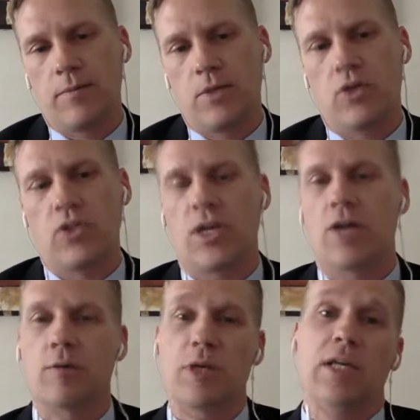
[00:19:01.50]
your
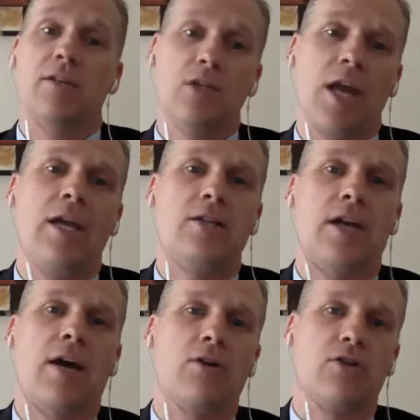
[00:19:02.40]
scale can begin to change and
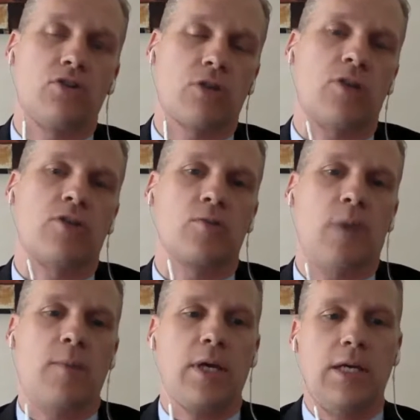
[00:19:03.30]
how your structures
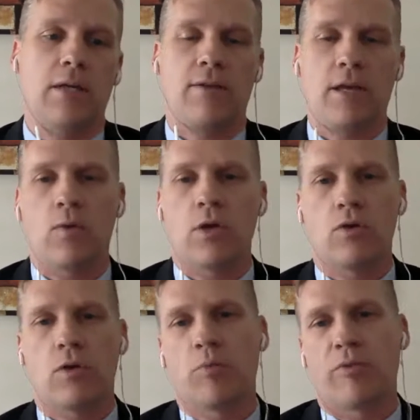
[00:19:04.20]
might begin to think where you
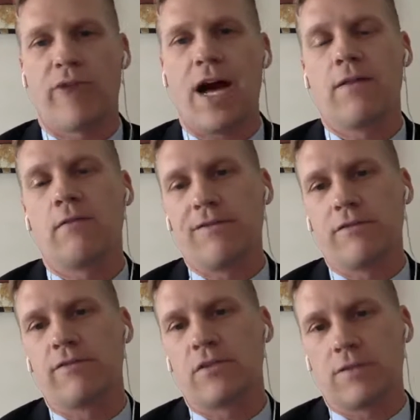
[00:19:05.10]
can provide the
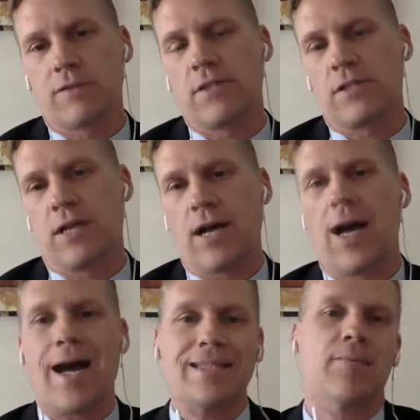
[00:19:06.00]
level of services that a
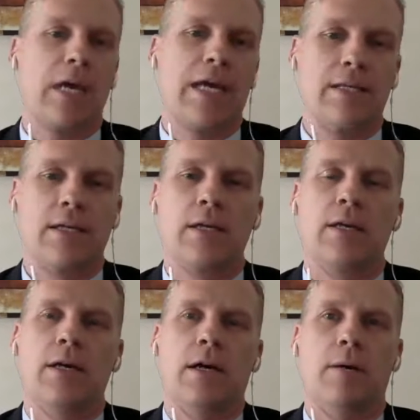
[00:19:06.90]
high demand
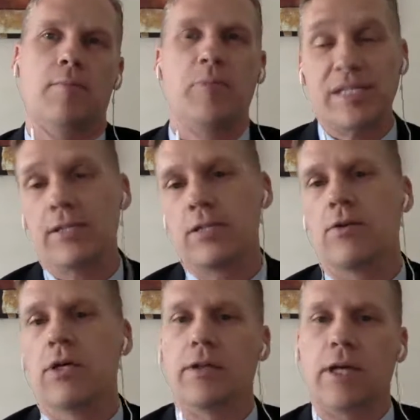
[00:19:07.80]
um, business
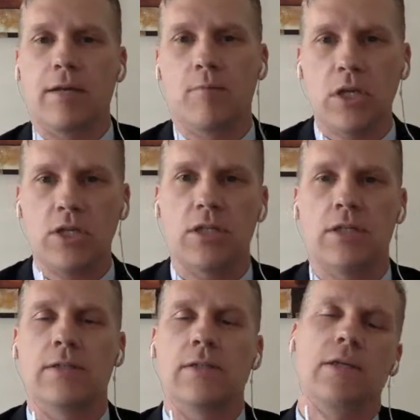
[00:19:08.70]
unit like
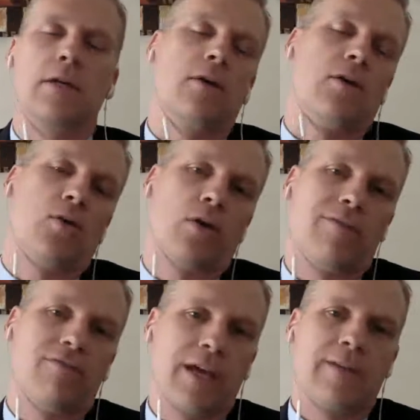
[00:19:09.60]
admissions or
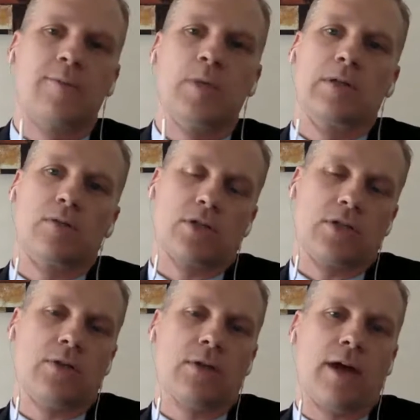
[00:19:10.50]
advancement or
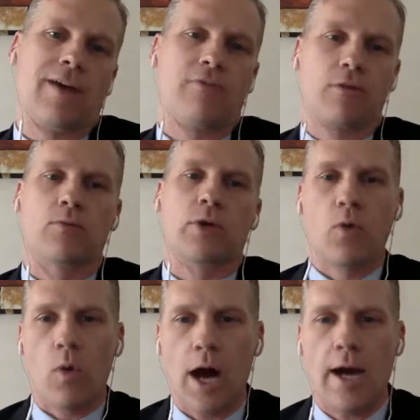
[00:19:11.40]
student life could
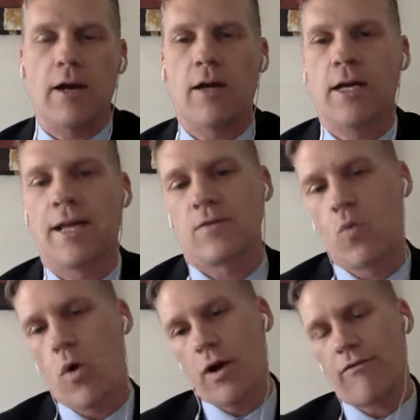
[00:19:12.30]
require. And that's
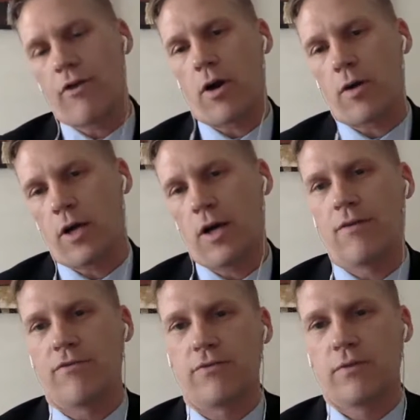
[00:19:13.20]
one of our kind of